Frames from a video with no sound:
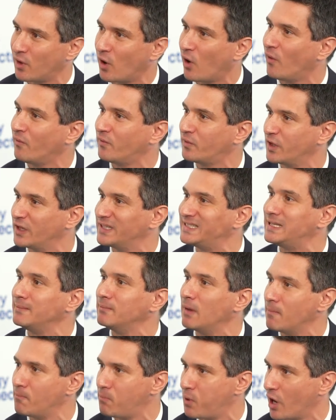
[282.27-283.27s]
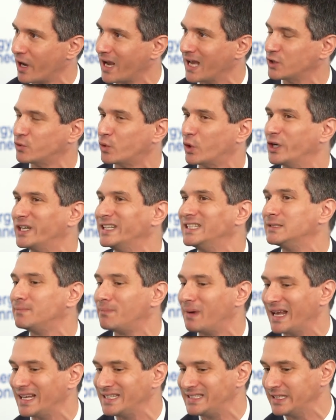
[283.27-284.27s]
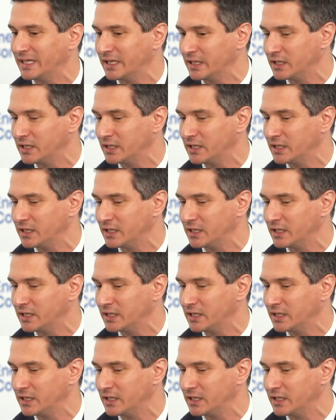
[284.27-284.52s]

of the cement plug as we're displacing.